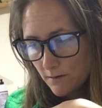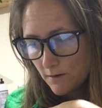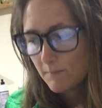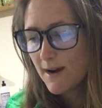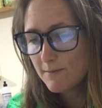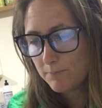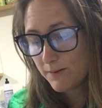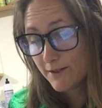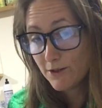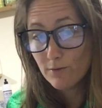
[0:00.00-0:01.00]
or my
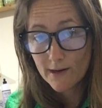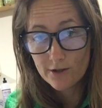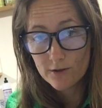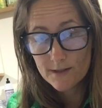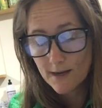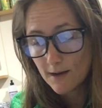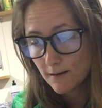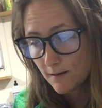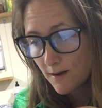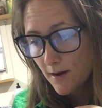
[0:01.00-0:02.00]
platoon, I should say,
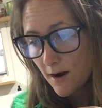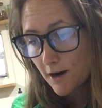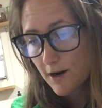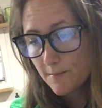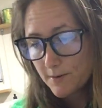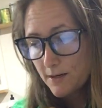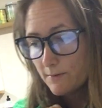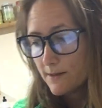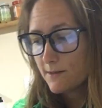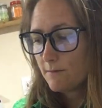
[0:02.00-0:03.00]
our company
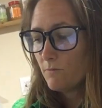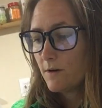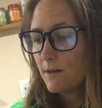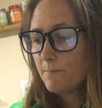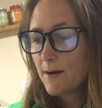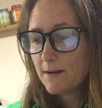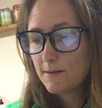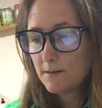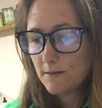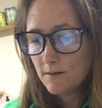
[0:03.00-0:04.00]
was one of the best